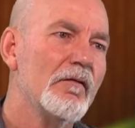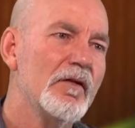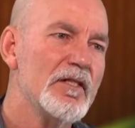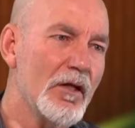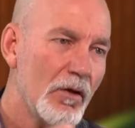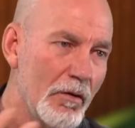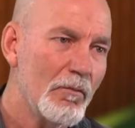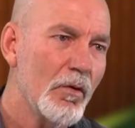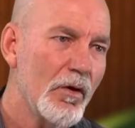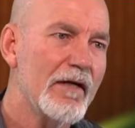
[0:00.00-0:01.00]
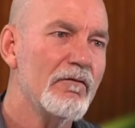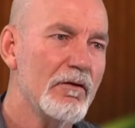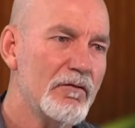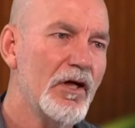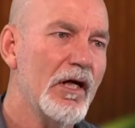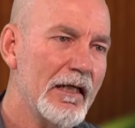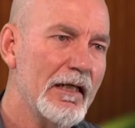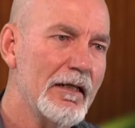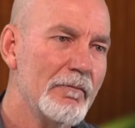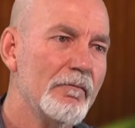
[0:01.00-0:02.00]
There's a lot more level of
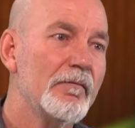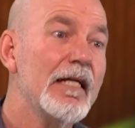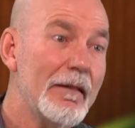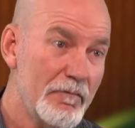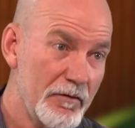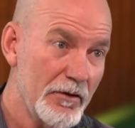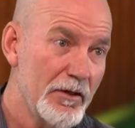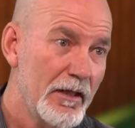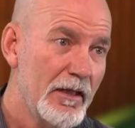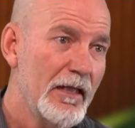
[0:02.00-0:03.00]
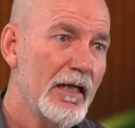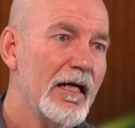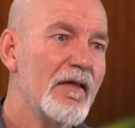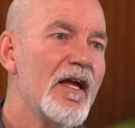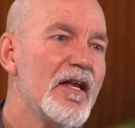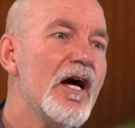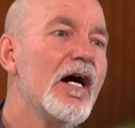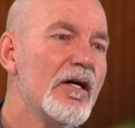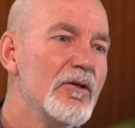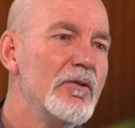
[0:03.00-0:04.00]
comfort, and they
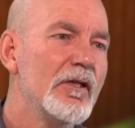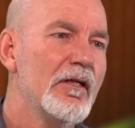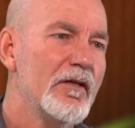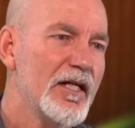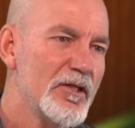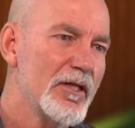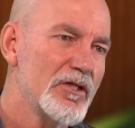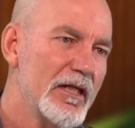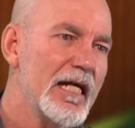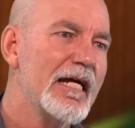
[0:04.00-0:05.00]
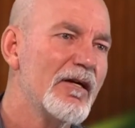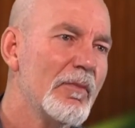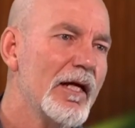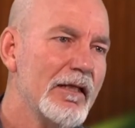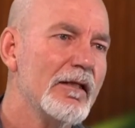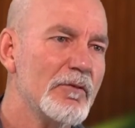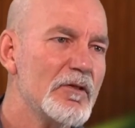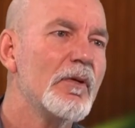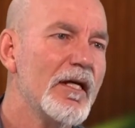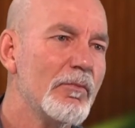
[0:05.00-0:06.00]
know that you actually care about them as
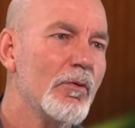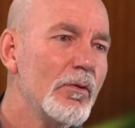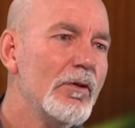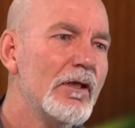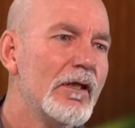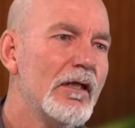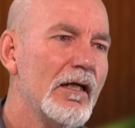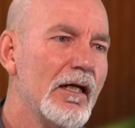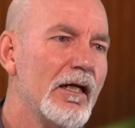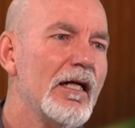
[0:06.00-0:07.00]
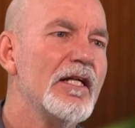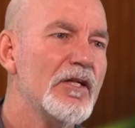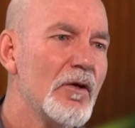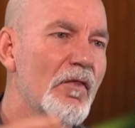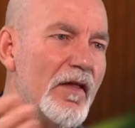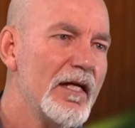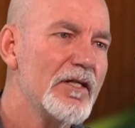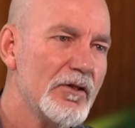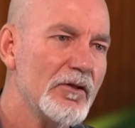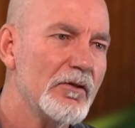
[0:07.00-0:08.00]
people, and you're not there
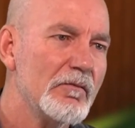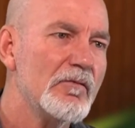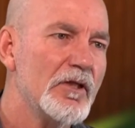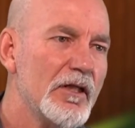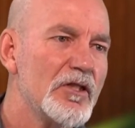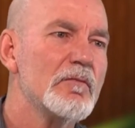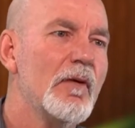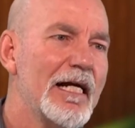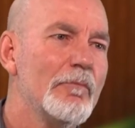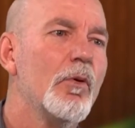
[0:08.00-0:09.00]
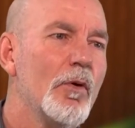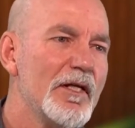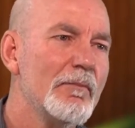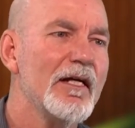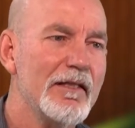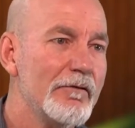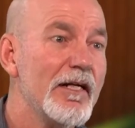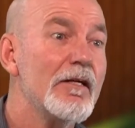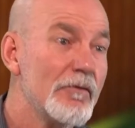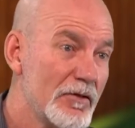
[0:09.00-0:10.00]
to just make a point about their
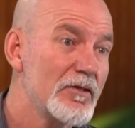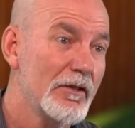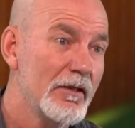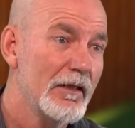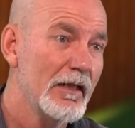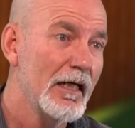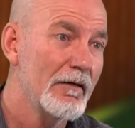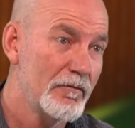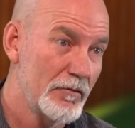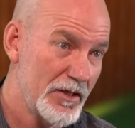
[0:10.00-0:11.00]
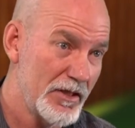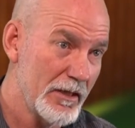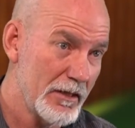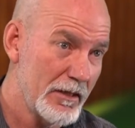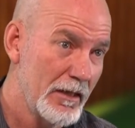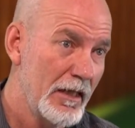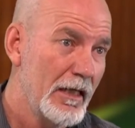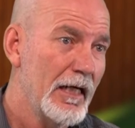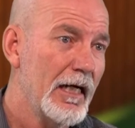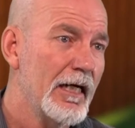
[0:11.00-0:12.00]
ignorance, for instance.
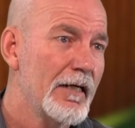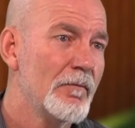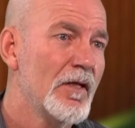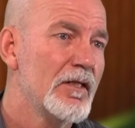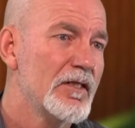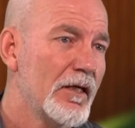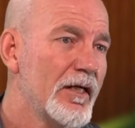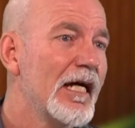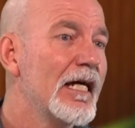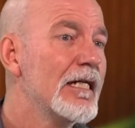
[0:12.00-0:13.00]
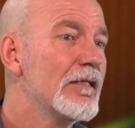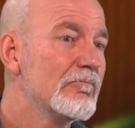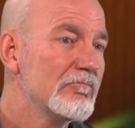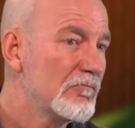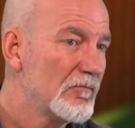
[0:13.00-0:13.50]
So again,